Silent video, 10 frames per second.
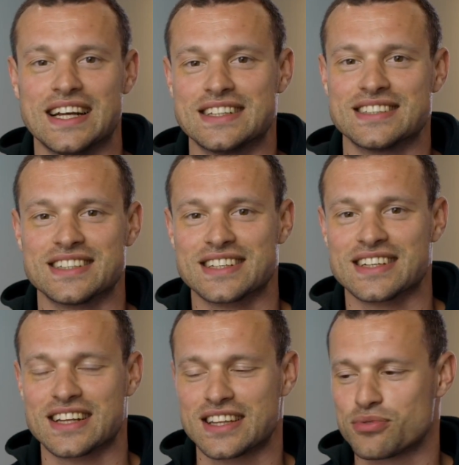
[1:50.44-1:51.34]
And
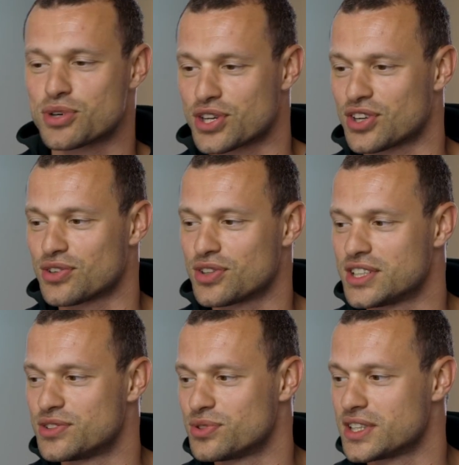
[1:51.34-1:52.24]
I think we're not
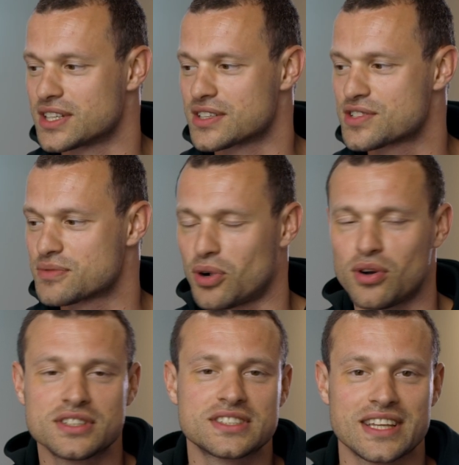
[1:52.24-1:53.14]
only doing
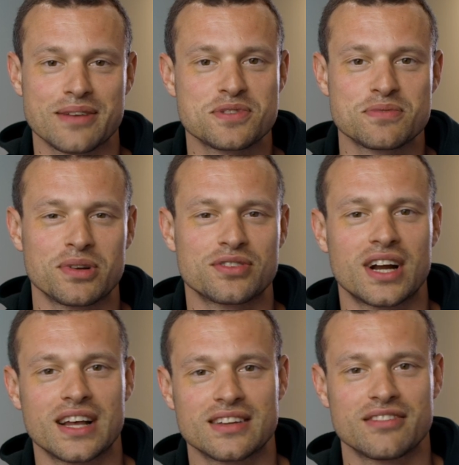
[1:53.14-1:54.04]
small steps, but
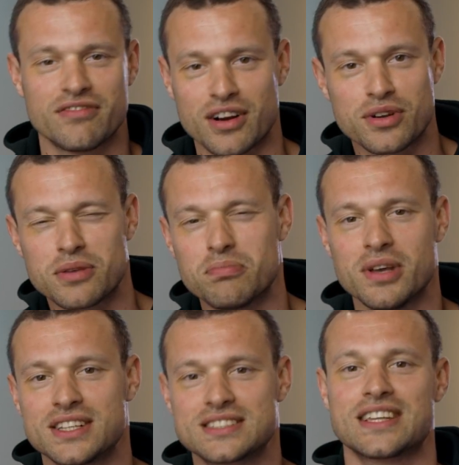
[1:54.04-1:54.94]
rather very
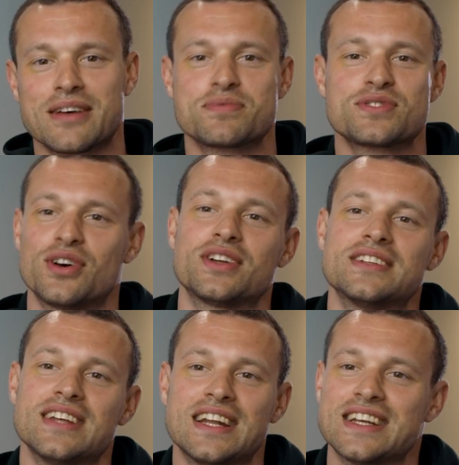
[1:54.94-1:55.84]
big steps on
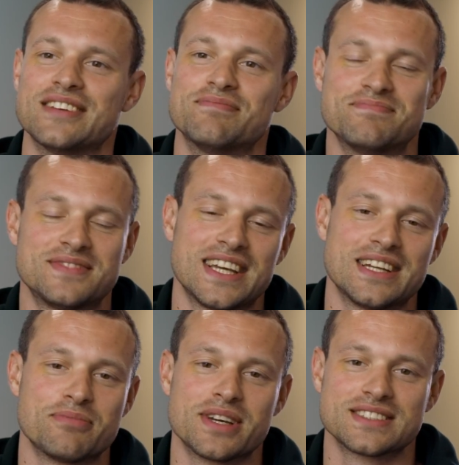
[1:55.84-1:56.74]
a
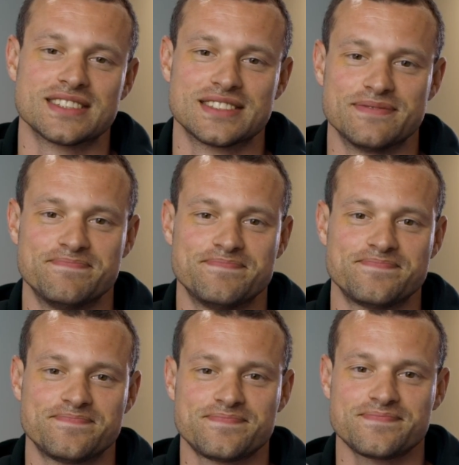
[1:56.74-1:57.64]
daily basis.
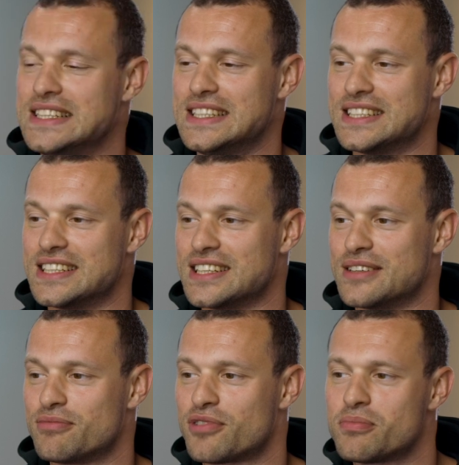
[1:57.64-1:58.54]

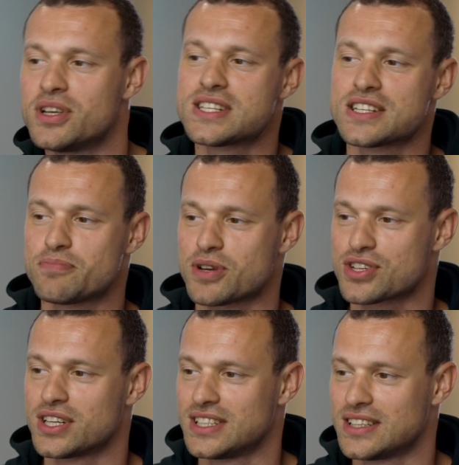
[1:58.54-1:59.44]
For me, it's
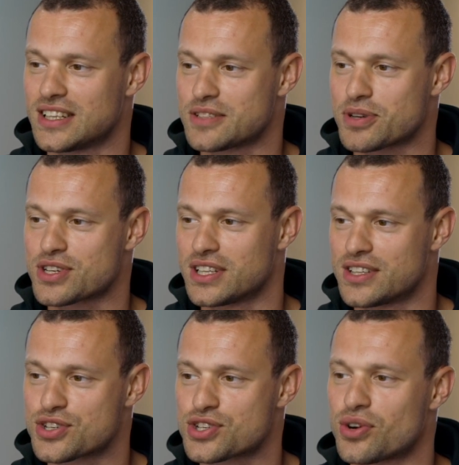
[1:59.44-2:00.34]
especially
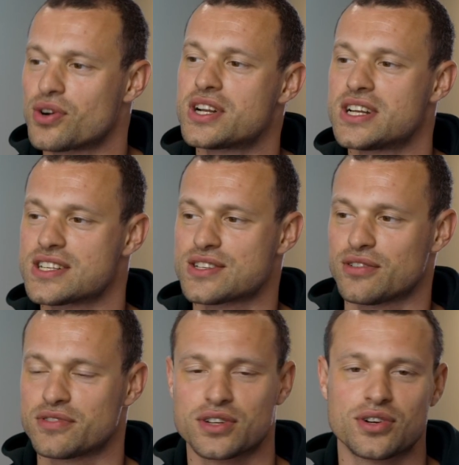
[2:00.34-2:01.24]
the shortness
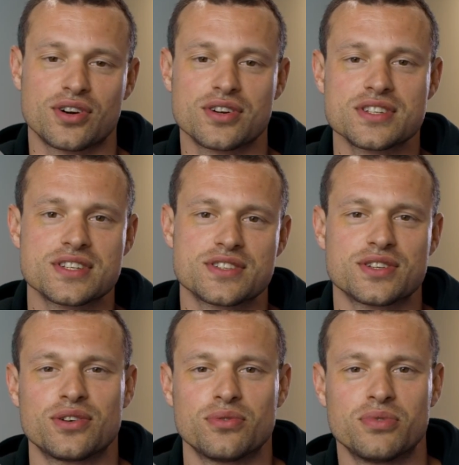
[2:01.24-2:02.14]
of the course.
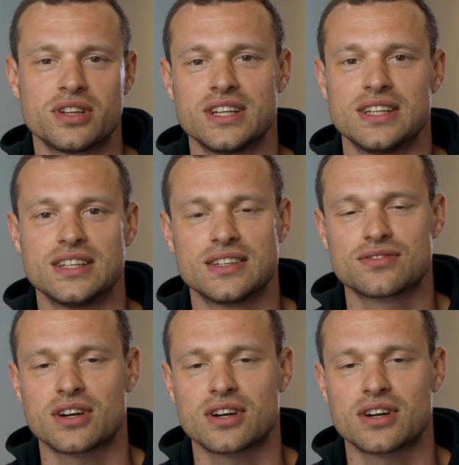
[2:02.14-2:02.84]
So within